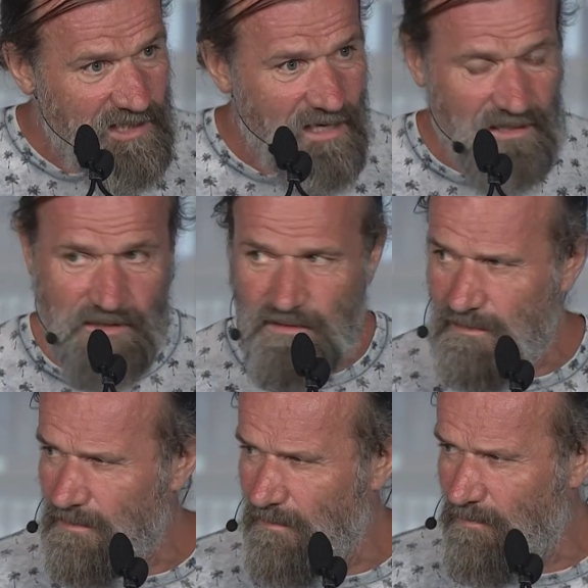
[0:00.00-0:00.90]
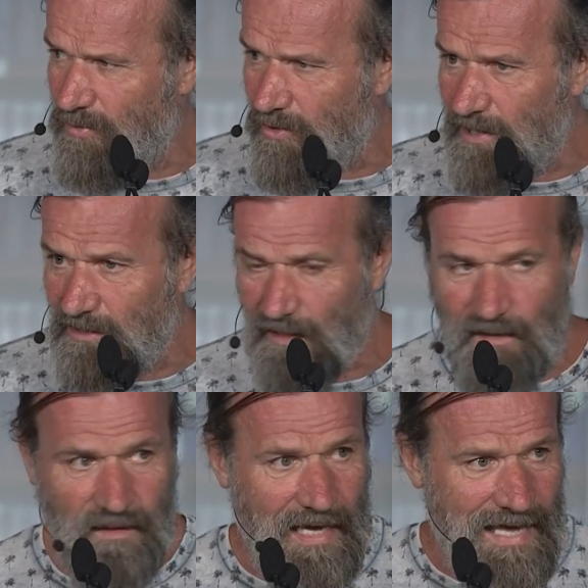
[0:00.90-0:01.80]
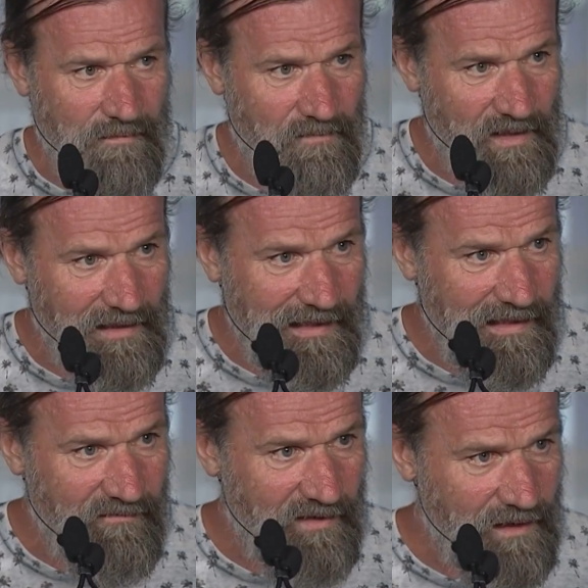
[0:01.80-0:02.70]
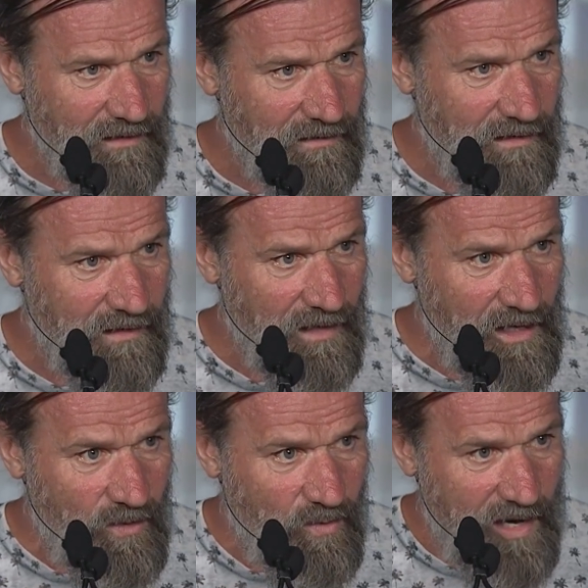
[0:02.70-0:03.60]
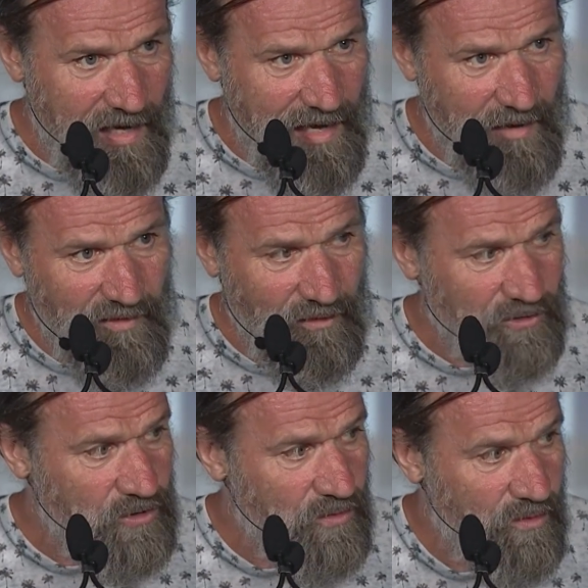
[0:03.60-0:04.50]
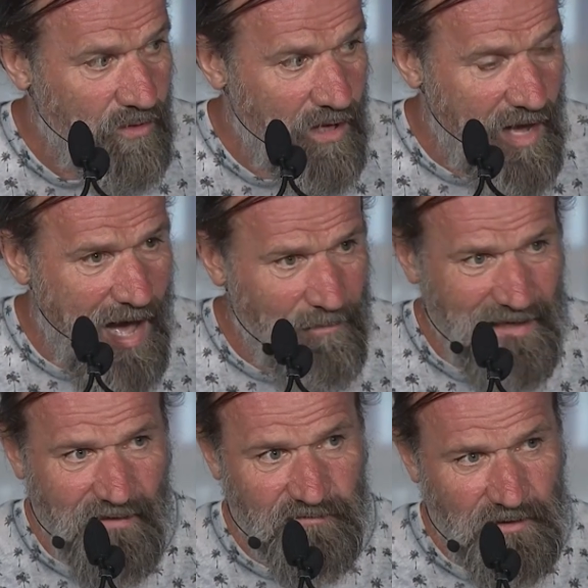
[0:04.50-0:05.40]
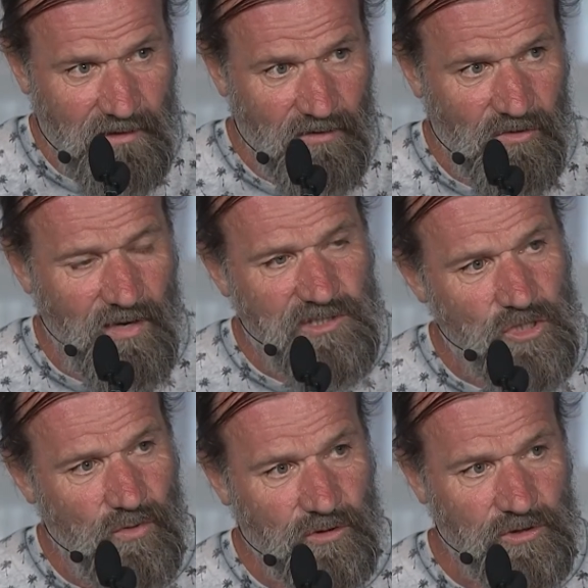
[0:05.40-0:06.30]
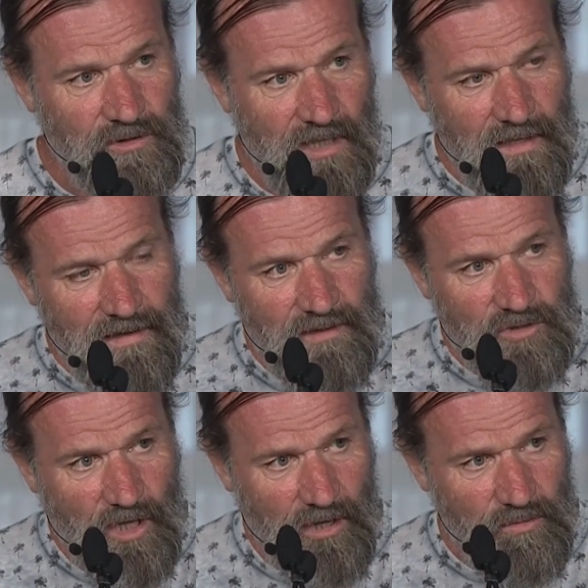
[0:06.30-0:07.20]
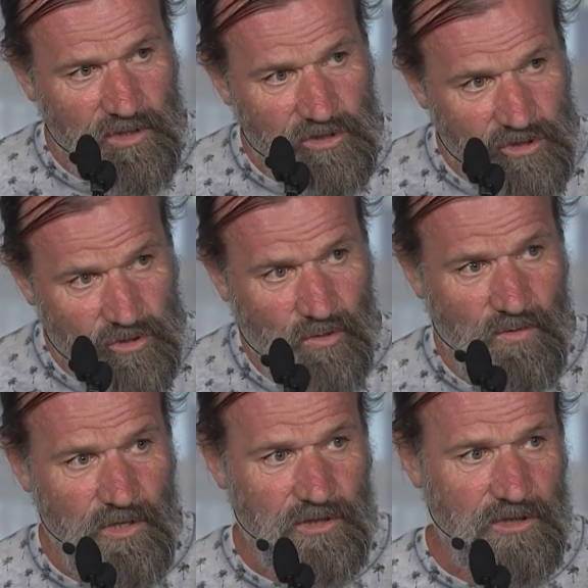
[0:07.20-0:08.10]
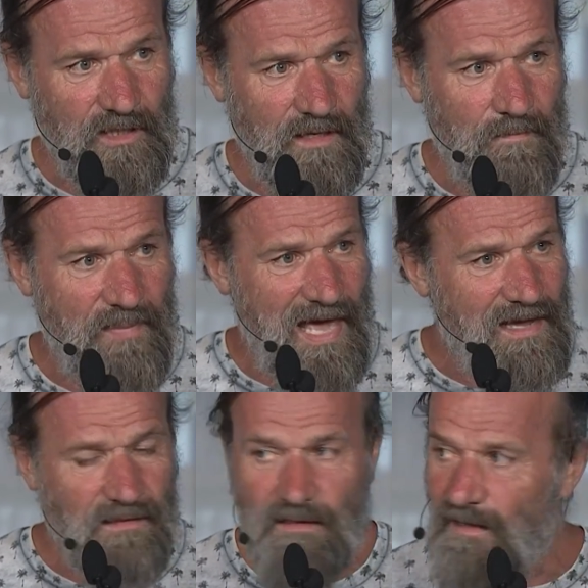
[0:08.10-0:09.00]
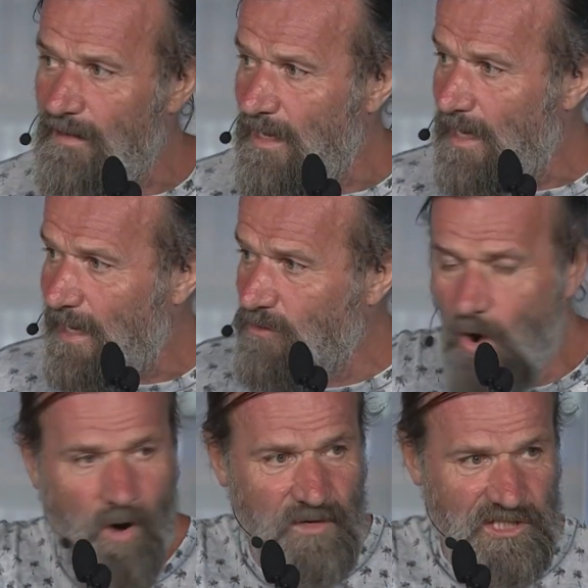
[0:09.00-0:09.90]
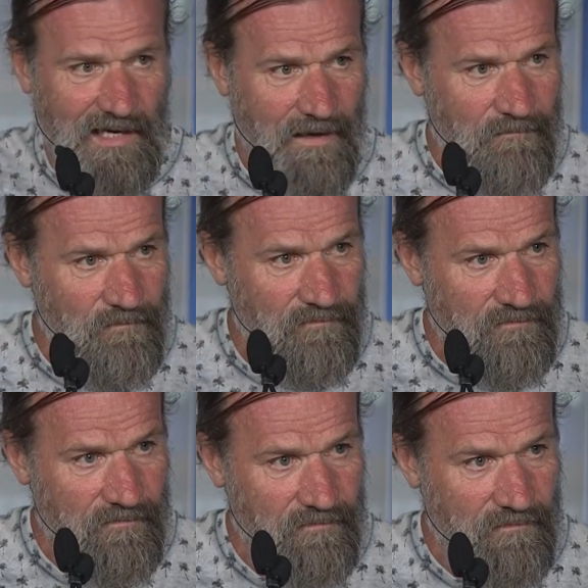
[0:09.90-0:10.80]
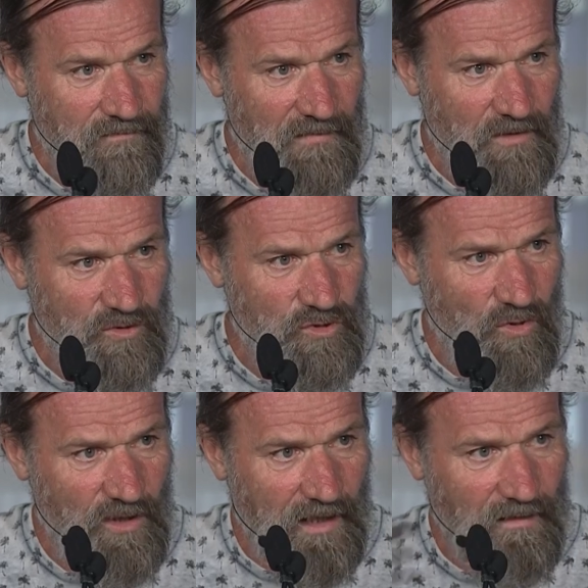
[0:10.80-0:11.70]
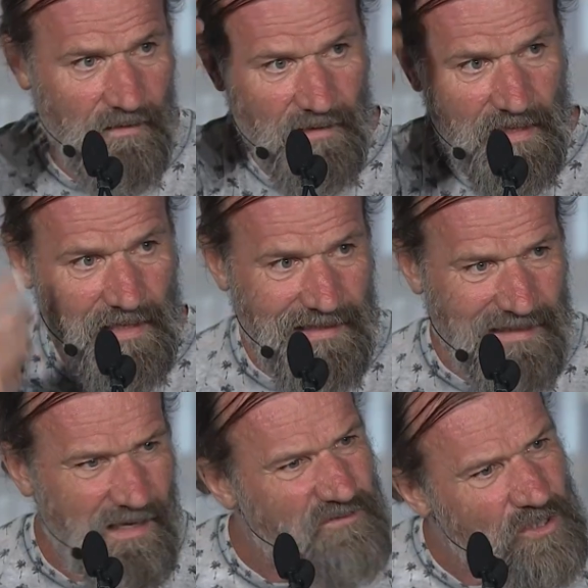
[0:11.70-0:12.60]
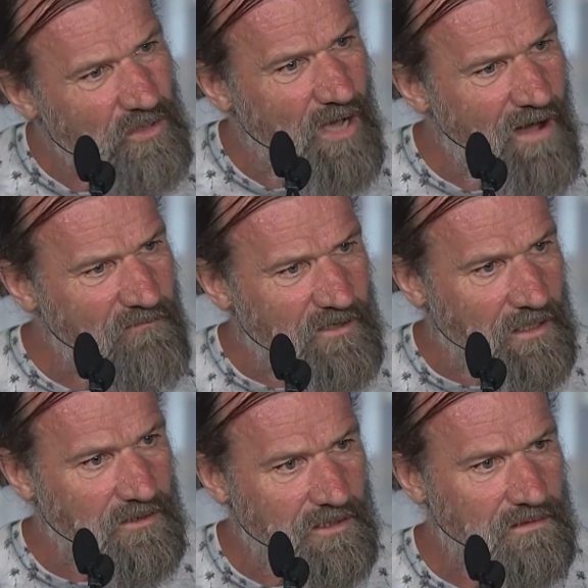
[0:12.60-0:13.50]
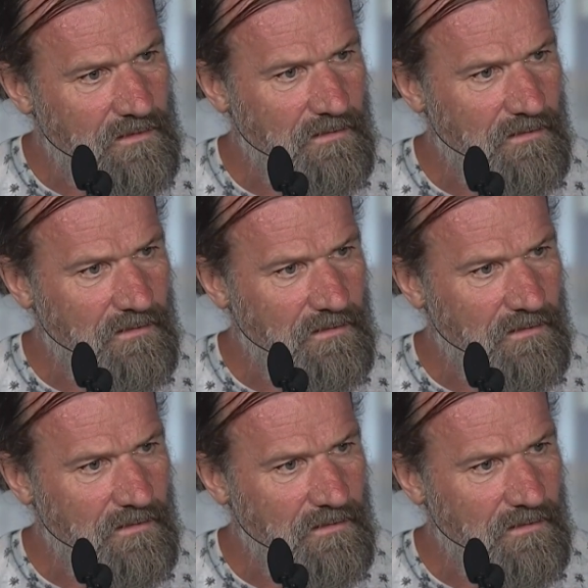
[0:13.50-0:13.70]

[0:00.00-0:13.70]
just breathing and believing were able to uplift the threshold tolerance toward pain enormously, controlling. That gives you confidence.